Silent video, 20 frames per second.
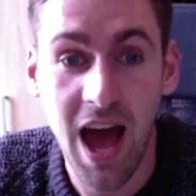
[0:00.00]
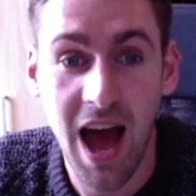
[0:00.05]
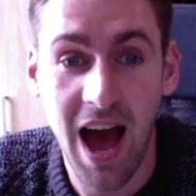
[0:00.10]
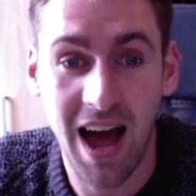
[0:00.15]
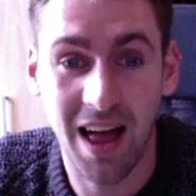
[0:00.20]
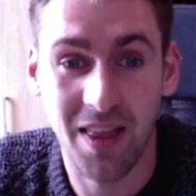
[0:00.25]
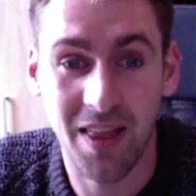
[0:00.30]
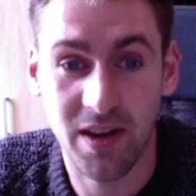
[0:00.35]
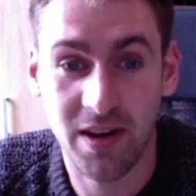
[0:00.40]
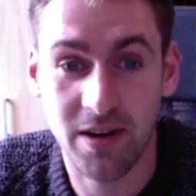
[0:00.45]

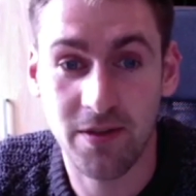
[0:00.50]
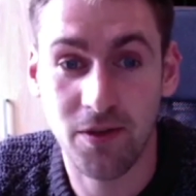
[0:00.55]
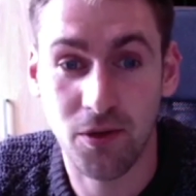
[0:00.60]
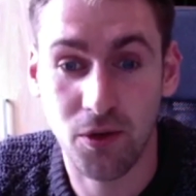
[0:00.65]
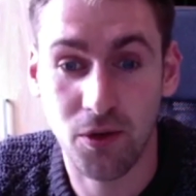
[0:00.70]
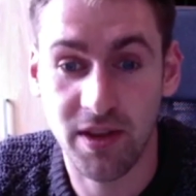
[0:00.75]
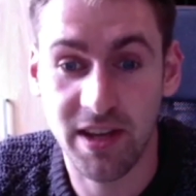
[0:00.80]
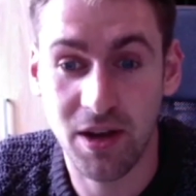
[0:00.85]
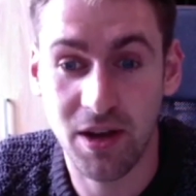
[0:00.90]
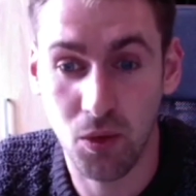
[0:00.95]
And therefore,
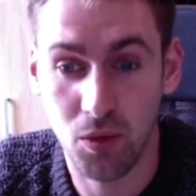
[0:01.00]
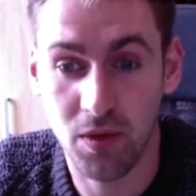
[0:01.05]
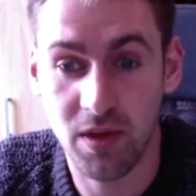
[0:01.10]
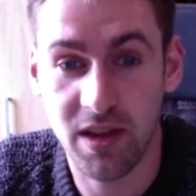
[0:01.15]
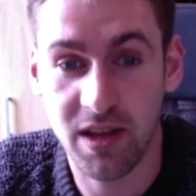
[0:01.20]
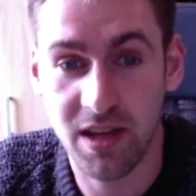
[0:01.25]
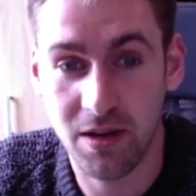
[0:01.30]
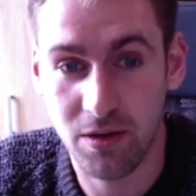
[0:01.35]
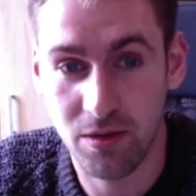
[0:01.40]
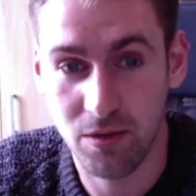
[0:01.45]
the
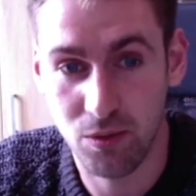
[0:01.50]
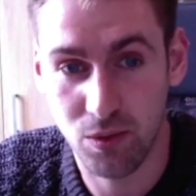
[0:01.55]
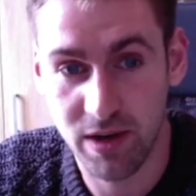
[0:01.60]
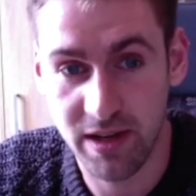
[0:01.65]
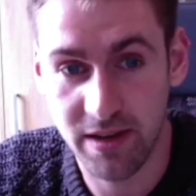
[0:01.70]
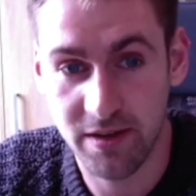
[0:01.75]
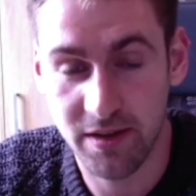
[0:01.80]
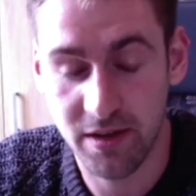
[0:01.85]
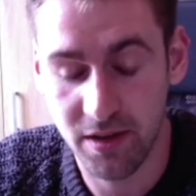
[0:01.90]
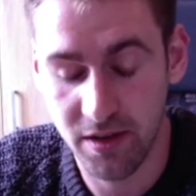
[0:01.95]
only
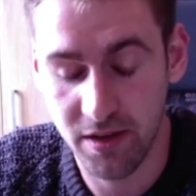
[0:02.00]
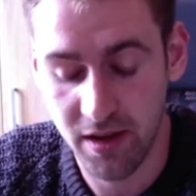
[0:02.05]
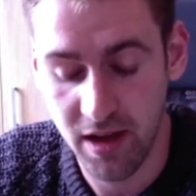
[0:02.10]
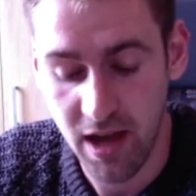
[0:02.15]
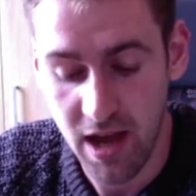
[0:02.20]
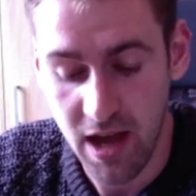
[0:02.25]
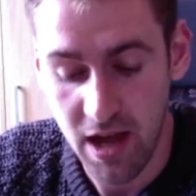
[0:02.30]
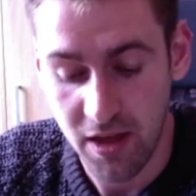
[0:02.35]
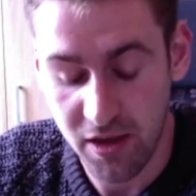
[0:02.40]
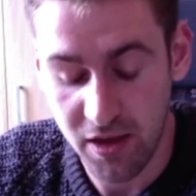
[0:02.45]

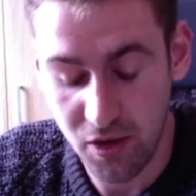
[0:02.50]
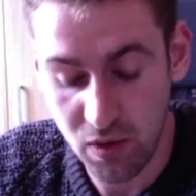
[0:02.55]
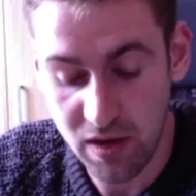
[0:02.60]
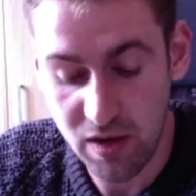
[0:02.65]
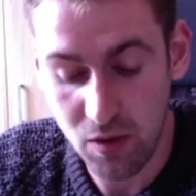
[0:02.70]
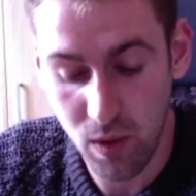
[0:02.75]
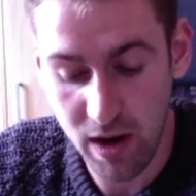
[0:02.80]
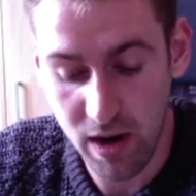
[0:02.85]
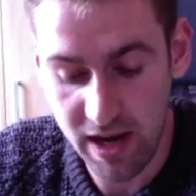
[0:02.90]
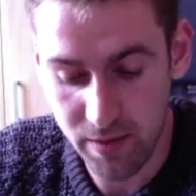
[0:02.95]

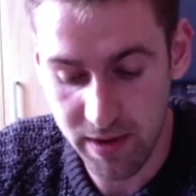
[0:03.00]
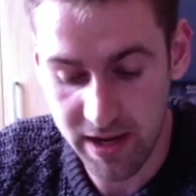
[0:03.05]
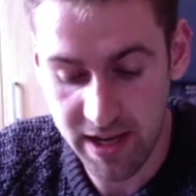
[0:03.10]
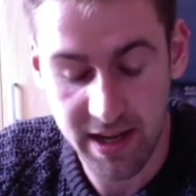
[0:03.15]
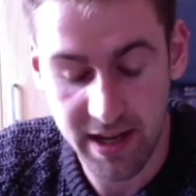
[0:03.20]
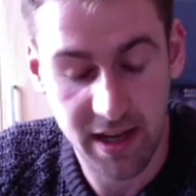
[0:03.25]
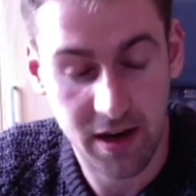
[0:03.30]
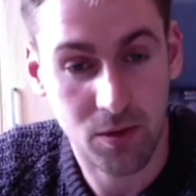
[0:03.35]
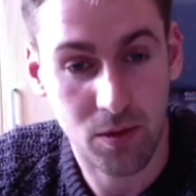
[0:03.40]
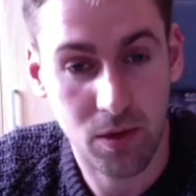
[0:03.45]
way we can
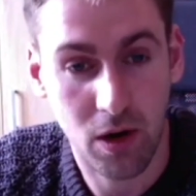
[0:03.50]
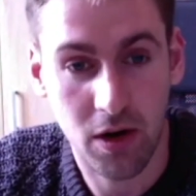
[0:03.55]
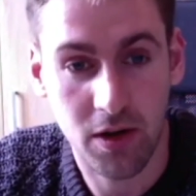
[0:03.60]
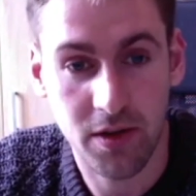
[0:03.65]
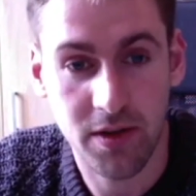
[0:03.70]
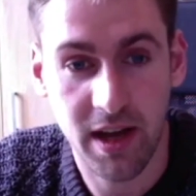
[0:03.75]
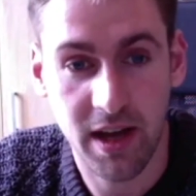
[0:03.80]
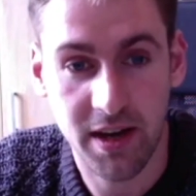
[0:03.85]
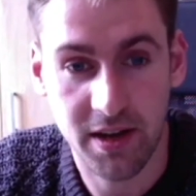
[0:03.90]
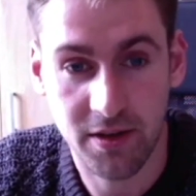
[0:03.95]
get around
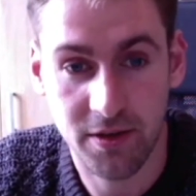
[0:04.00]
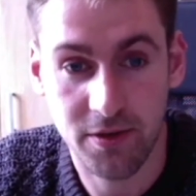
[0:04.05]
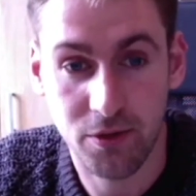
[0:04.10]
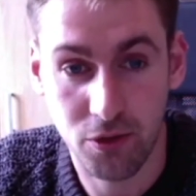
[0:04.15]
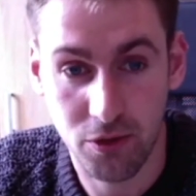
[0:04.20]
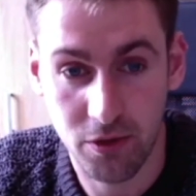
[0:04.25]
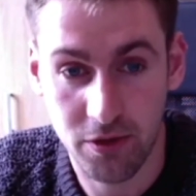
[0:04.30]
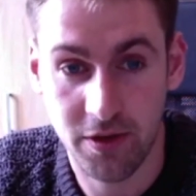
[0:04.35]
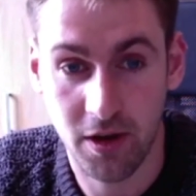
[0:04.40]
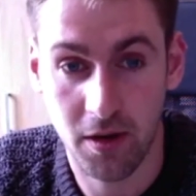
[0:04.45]
that is
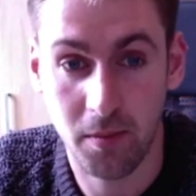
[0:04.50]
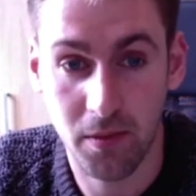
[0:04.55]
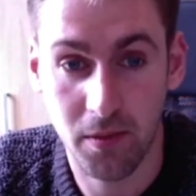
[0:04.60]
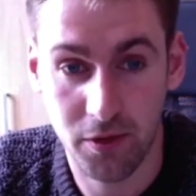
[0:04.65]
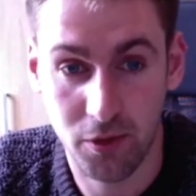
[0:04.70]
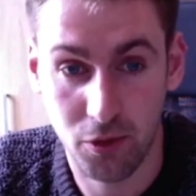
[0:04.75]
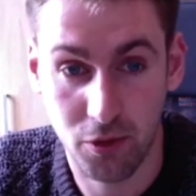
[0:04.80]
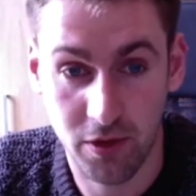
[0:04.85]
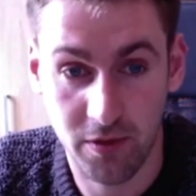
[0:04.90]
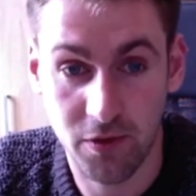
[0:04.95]
through some
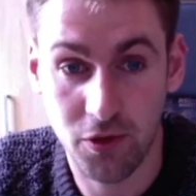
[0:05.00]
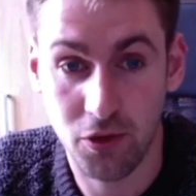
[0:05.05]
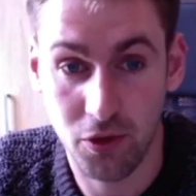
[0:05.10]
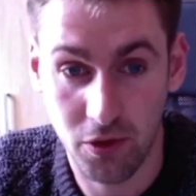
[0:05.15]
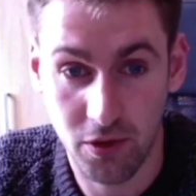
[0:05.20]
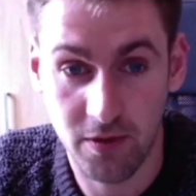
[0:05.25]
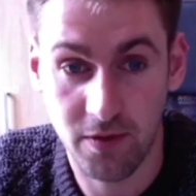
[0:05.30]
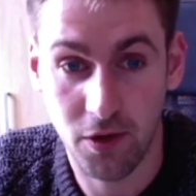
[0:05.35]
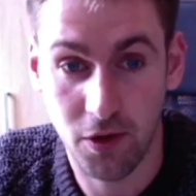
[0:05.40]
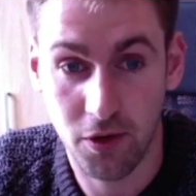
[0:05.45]
sort of
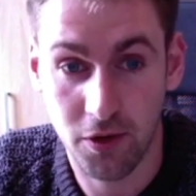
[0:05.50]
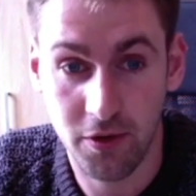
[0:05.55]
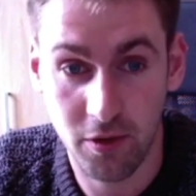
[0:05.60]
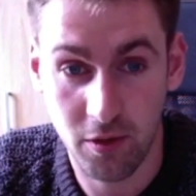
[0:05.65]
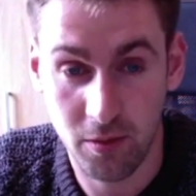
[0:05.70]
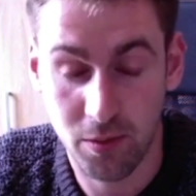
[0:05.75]
universal